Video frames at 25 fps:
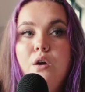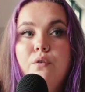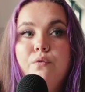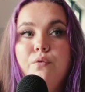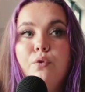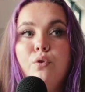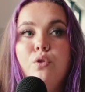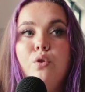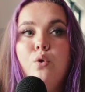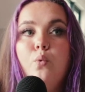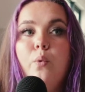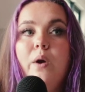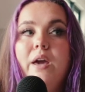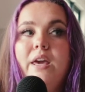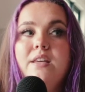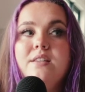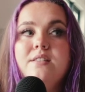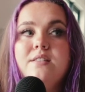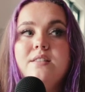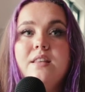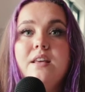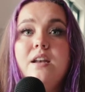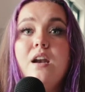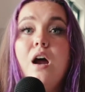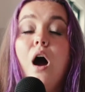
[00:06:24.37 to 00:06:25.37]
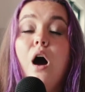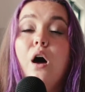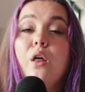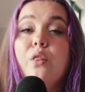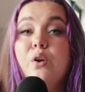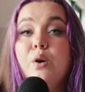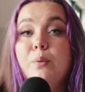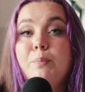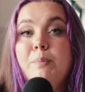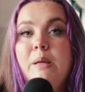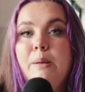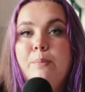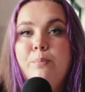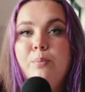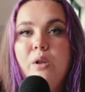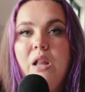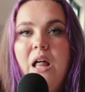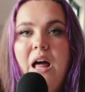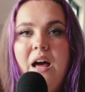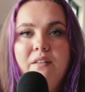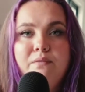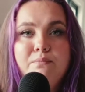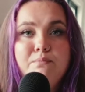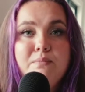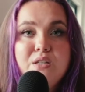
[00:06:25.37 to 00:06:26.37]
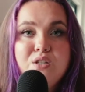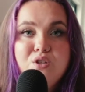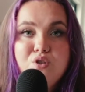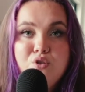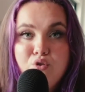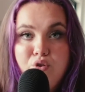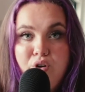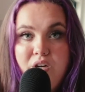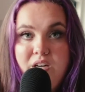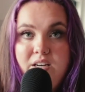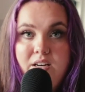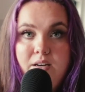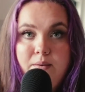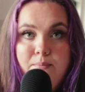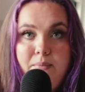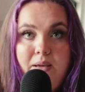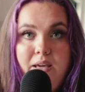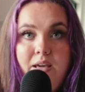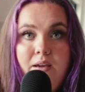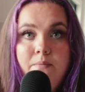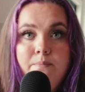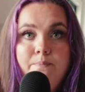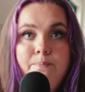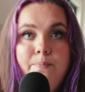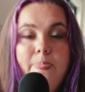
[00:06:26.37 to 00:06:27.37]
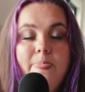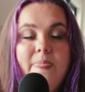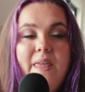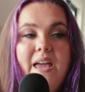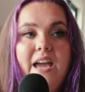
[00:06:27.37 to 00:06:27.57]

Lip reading: for the ways that other people have mistreated me,